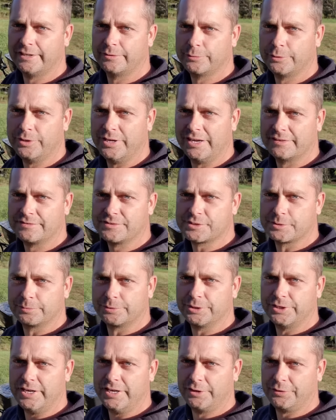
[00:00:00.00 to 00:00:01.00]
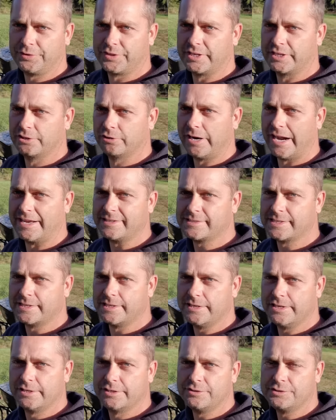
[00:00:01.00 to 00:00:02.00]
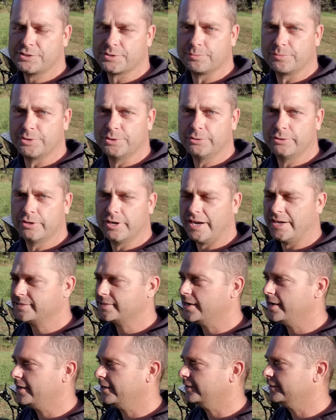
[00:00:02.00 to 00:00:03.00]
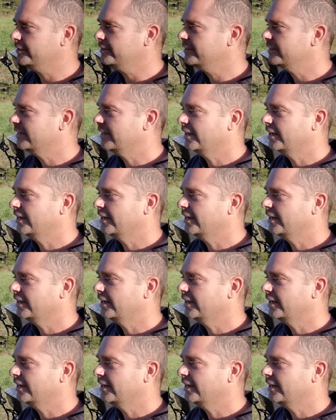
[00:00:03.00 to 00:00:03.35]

and we'll have some good healthy grass out here, some new grass out here.